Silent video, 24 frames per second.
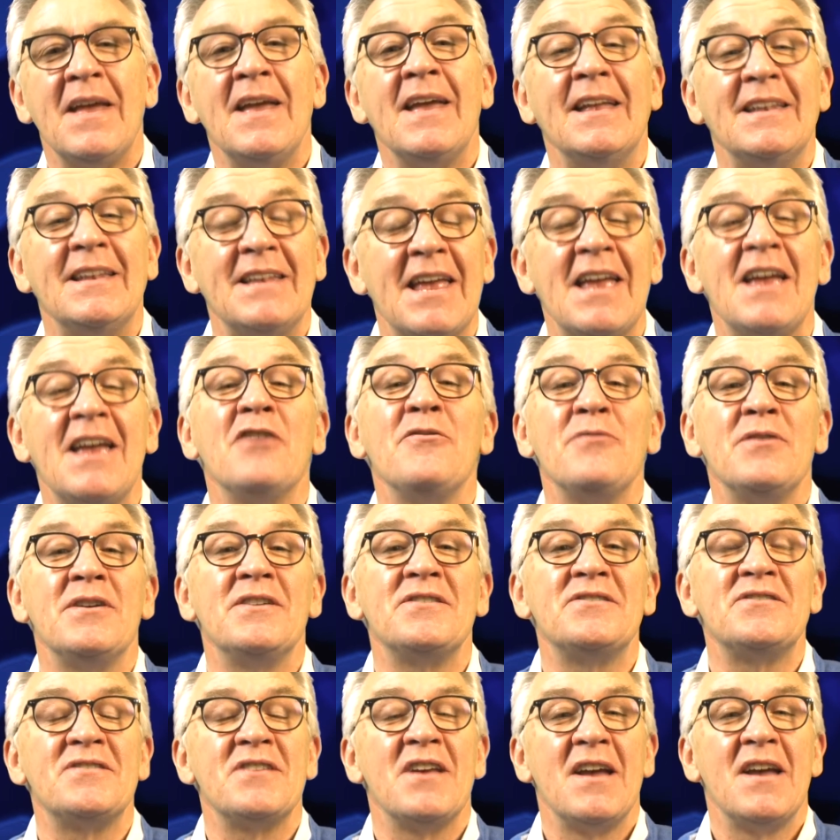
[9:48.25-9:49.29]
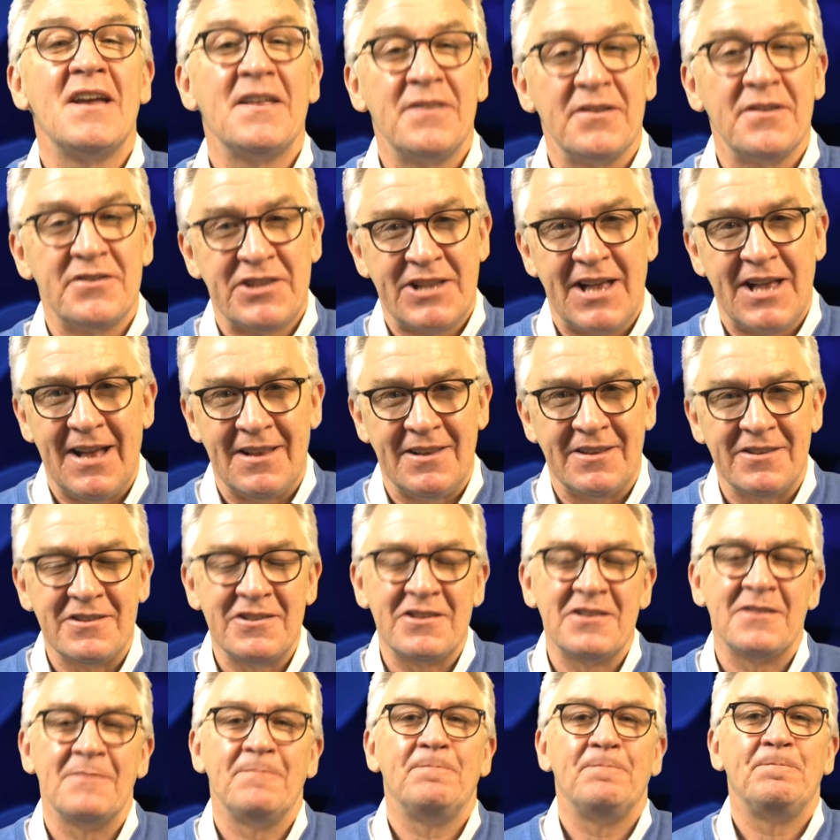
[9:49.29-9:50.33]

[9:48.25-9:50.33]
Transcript: And here is the challenge.